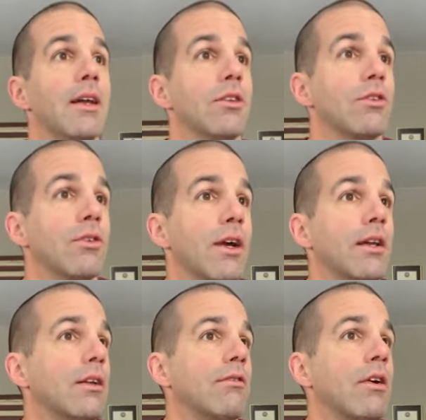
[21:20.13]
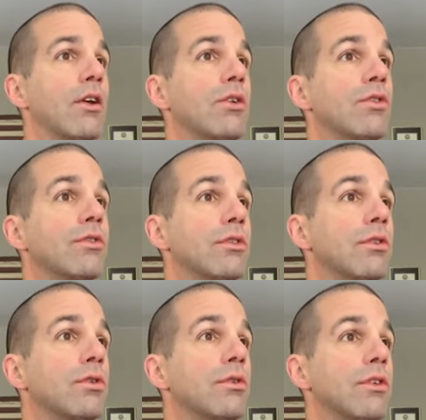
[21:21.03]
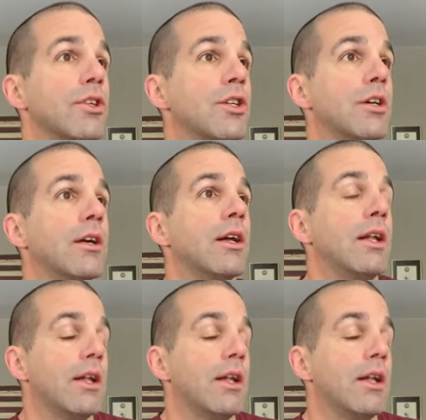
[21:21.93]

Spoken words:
And it's great. Very useful tool for sure.